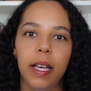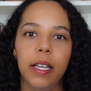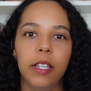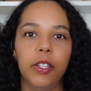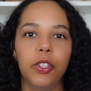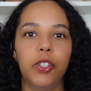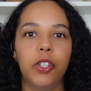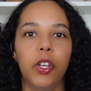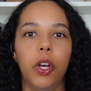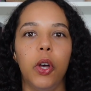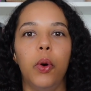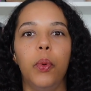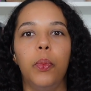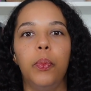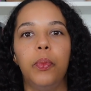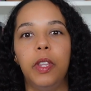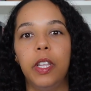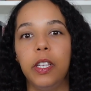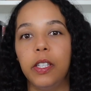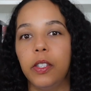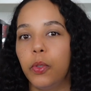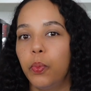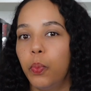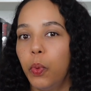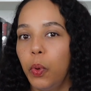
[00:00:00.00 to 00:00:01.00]
So
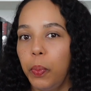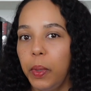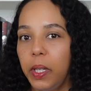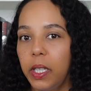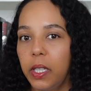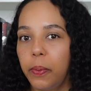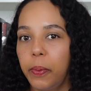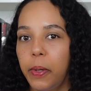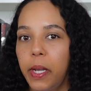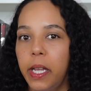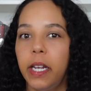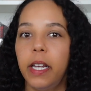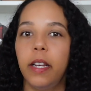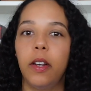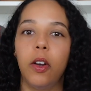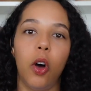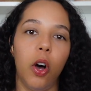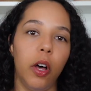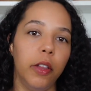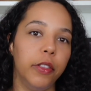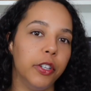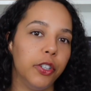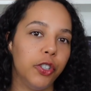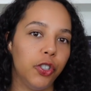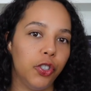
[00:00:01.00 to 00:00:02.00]
this will be dependent
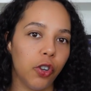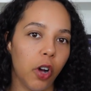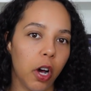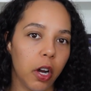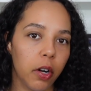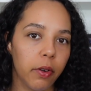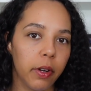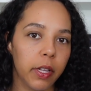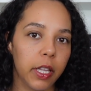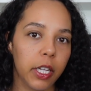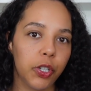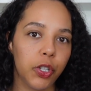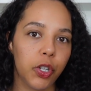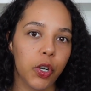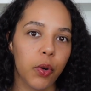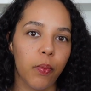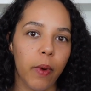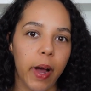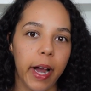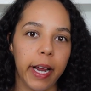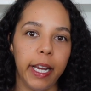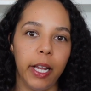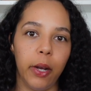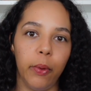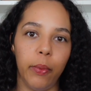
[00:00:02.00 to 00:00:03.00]
on the genre that you're
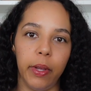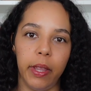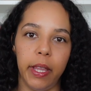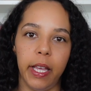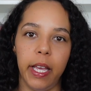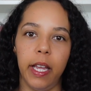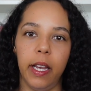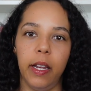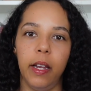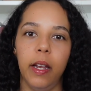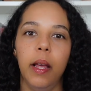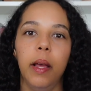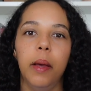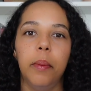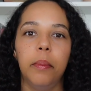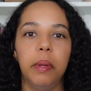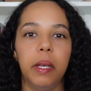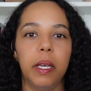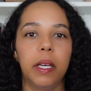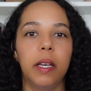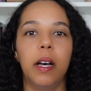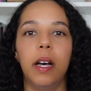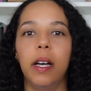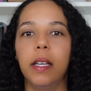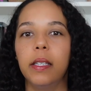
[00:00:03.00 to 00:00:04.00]
writing within.
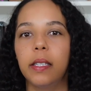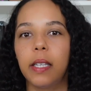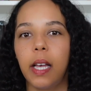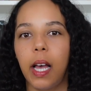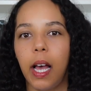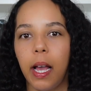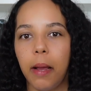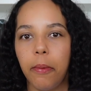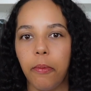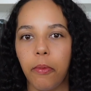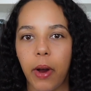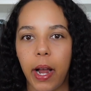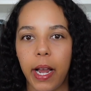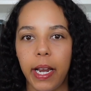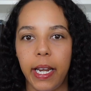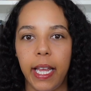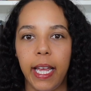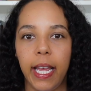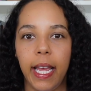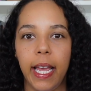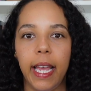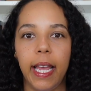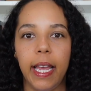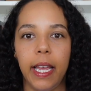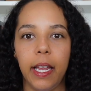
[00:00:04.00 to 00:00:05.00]
Because I'm
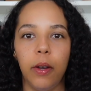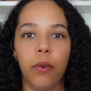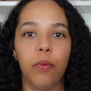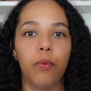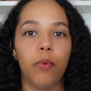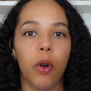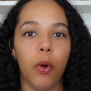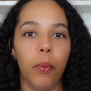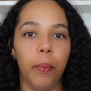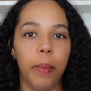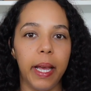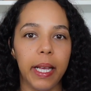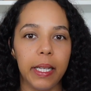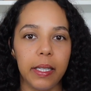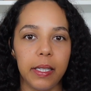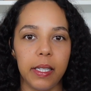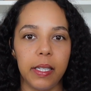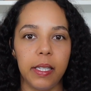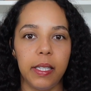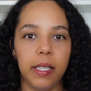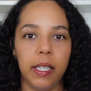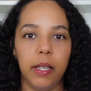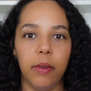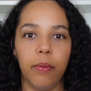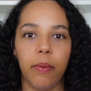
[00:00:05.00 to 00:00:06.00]
writing in
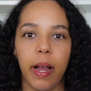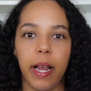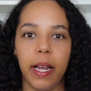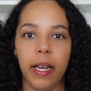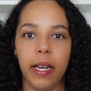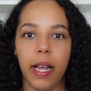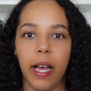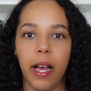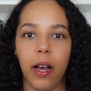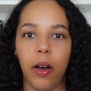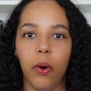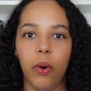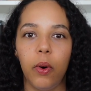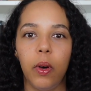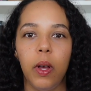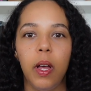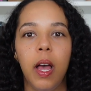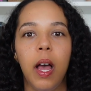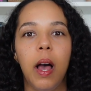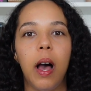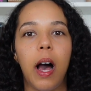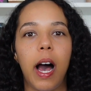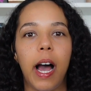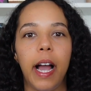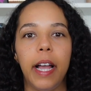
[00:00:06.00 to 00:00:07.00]
romantasy right now,
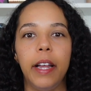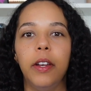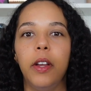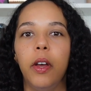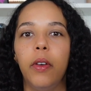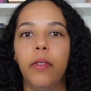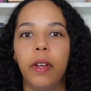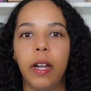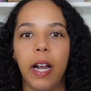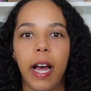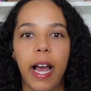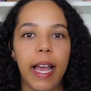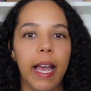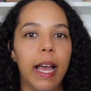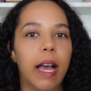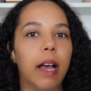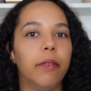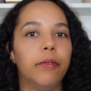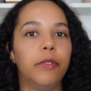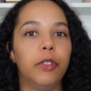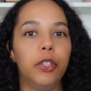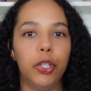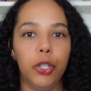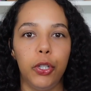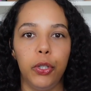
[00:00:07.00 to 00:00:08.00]
I know that I
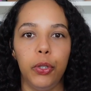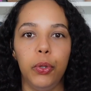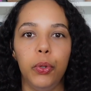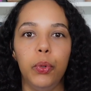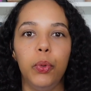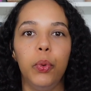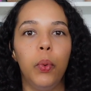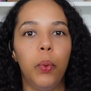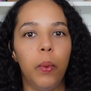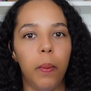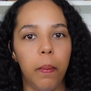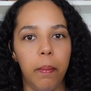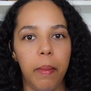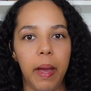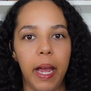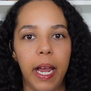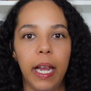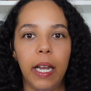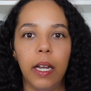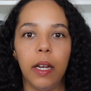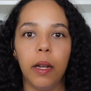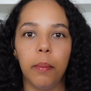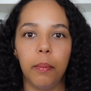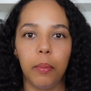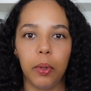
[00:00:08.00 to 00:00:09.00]
have two
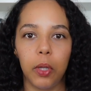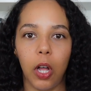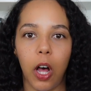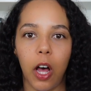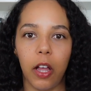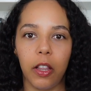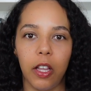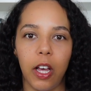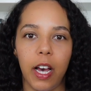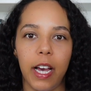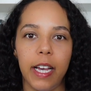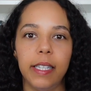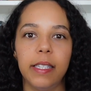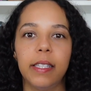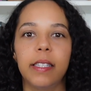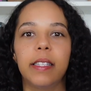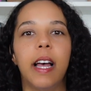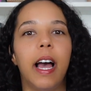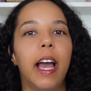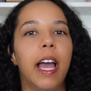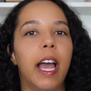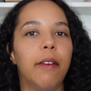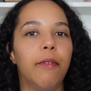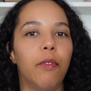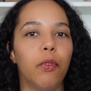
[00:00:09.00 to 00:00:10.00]
main plot lines.
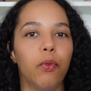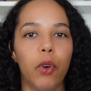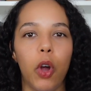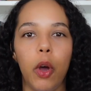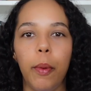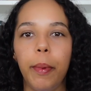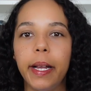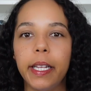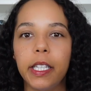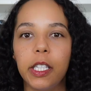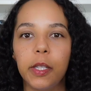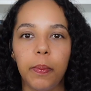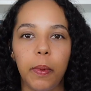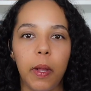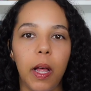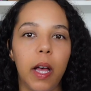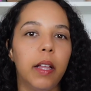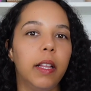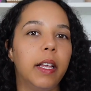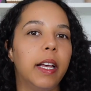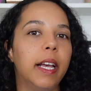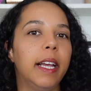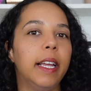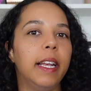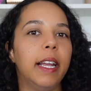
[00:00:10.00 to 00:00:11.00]
I have a romance plot
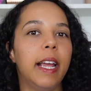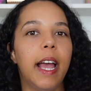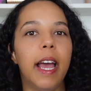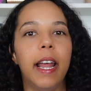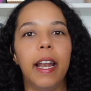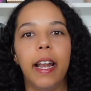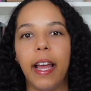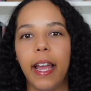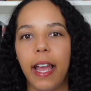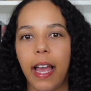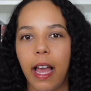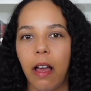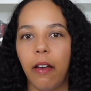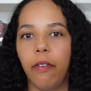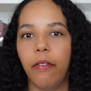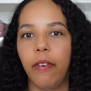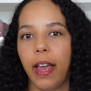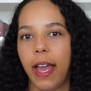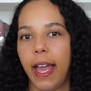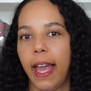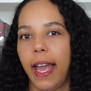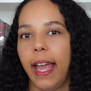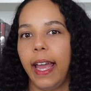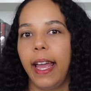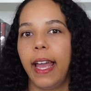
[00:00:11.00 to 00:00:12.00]
line and I have
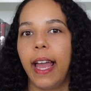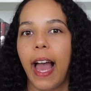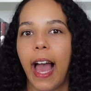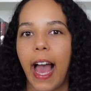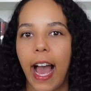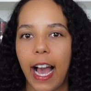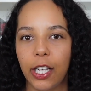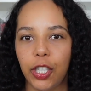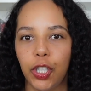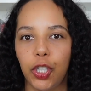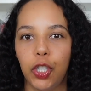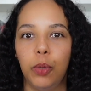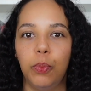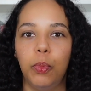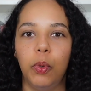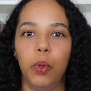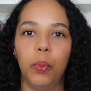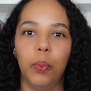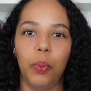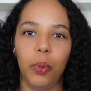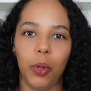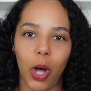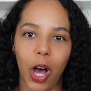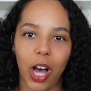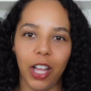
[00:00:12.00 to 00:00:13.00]
a actionable
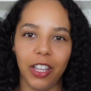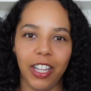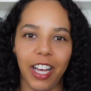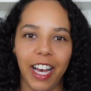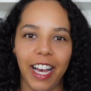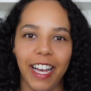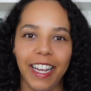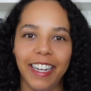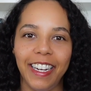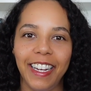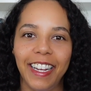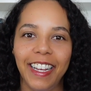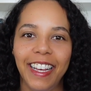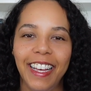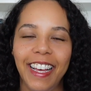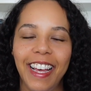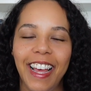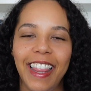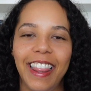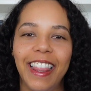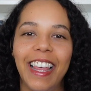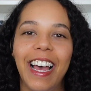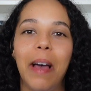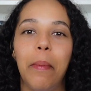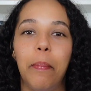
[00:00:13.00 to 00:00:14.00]
plot line
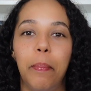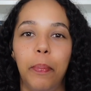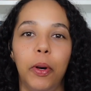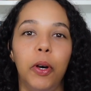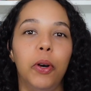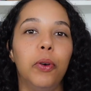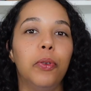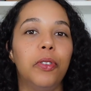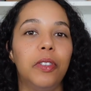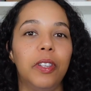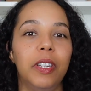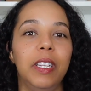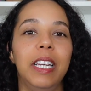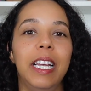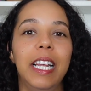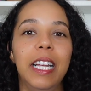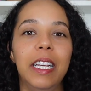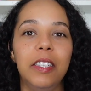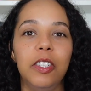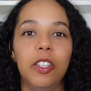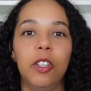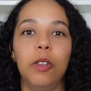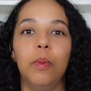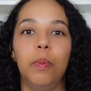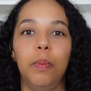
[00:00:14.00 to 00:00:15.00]
that both need
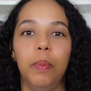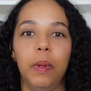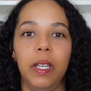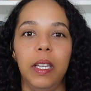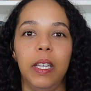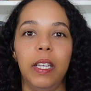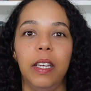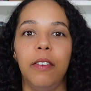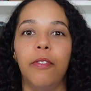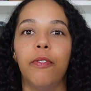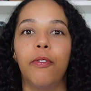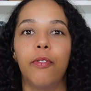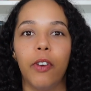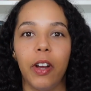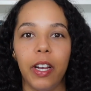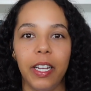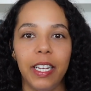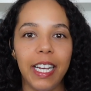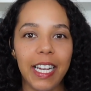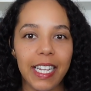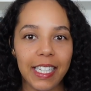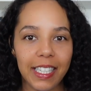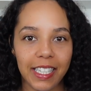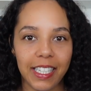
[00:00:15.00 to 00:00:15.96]
to be front and